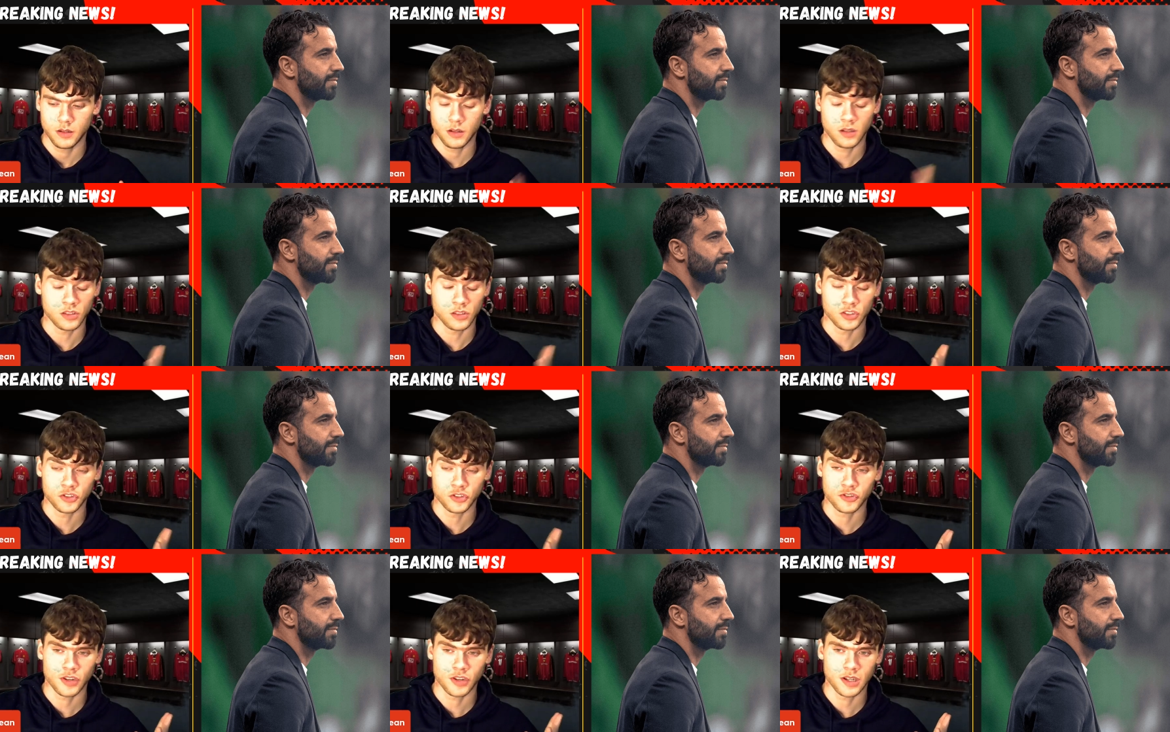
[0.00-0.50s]

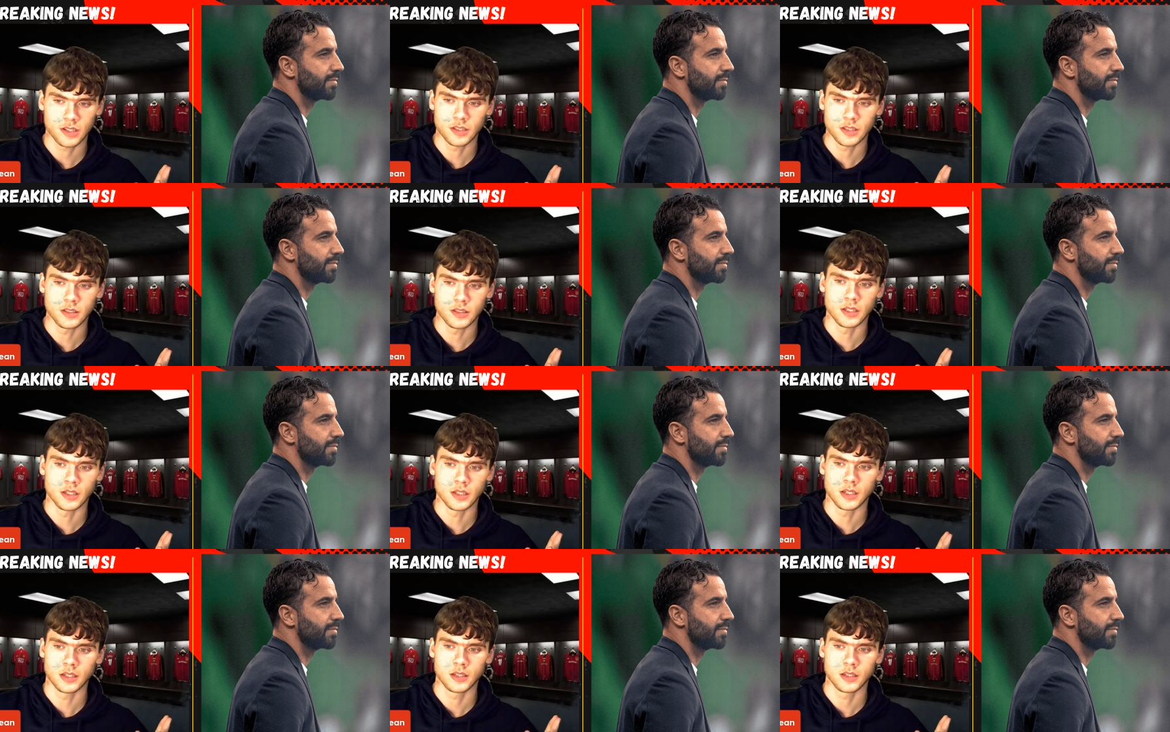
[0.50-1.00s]
Speaker 1: Got
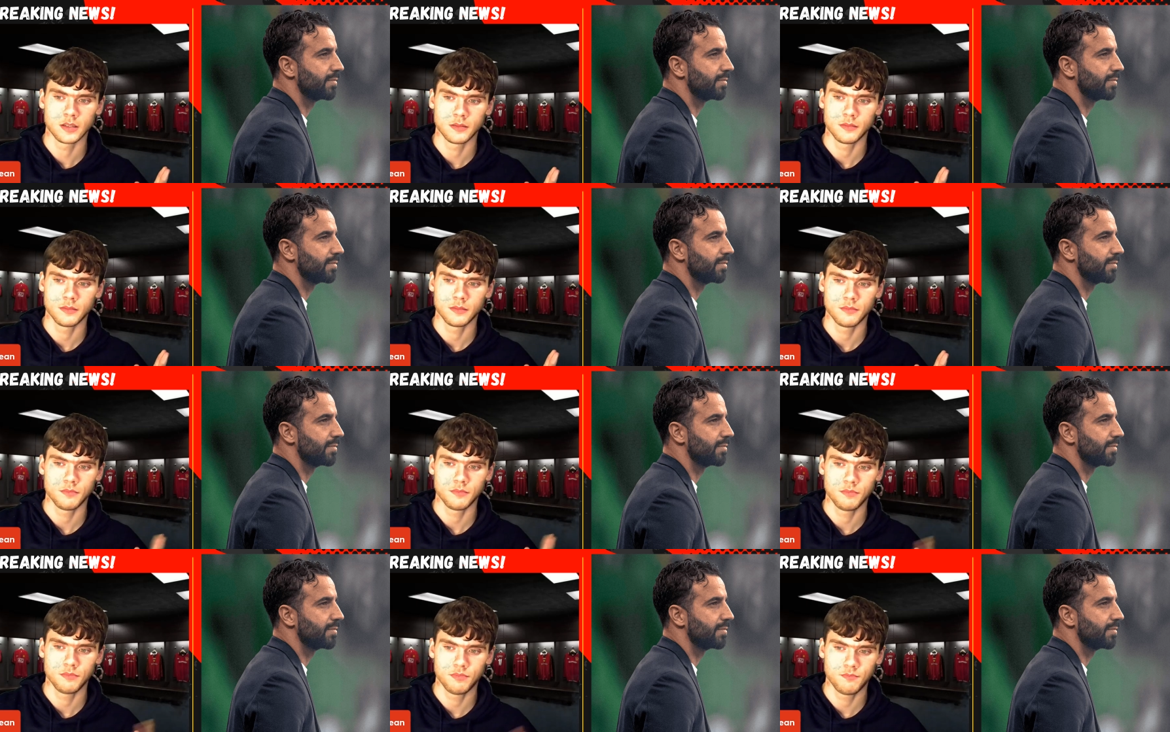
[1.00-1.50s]
distracted there,
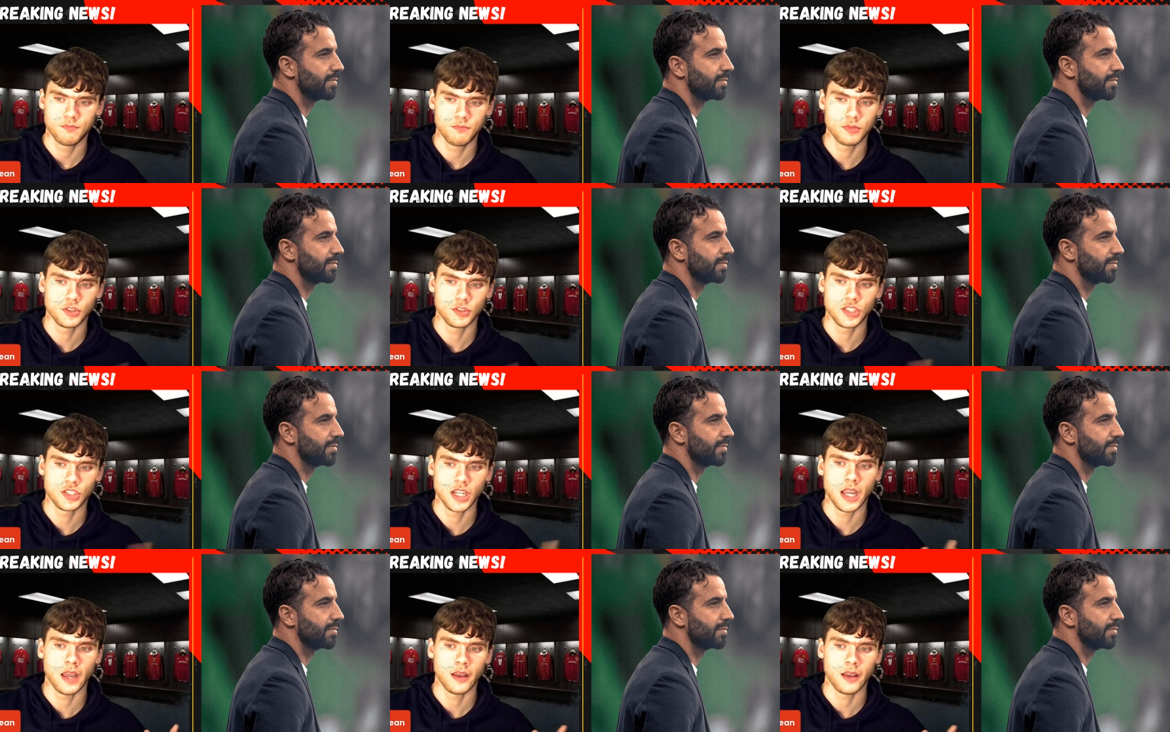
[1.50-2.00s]

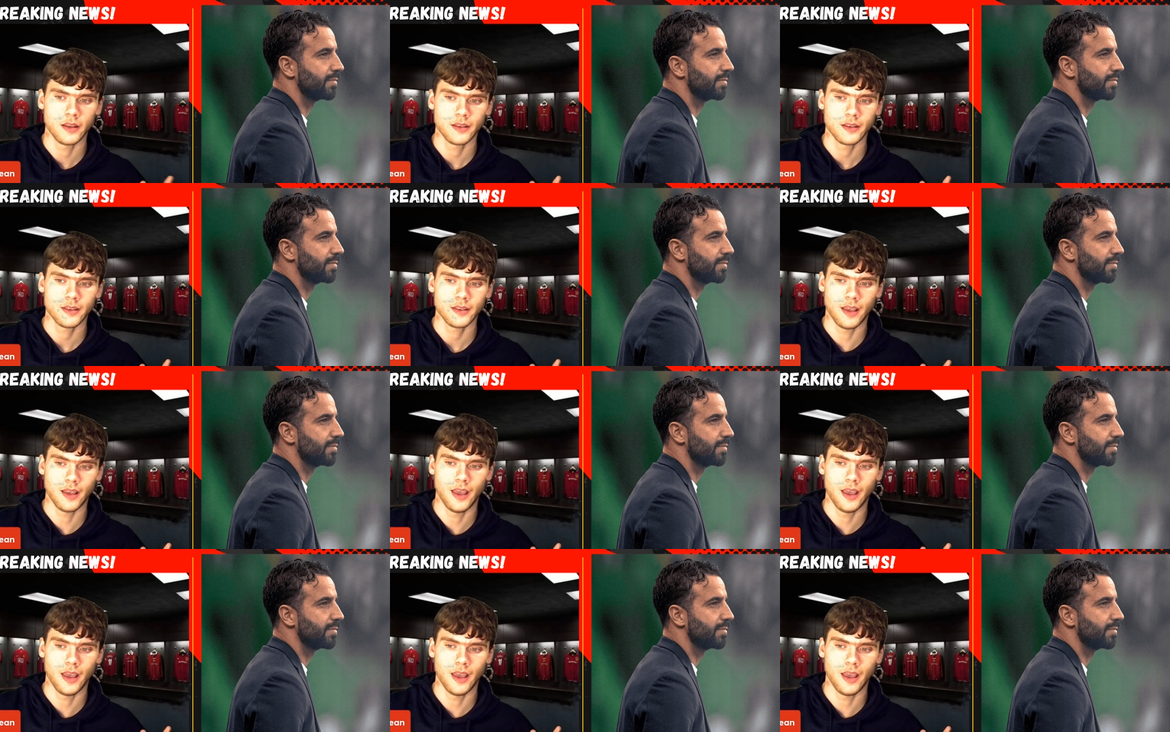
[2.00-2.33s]
but yeah,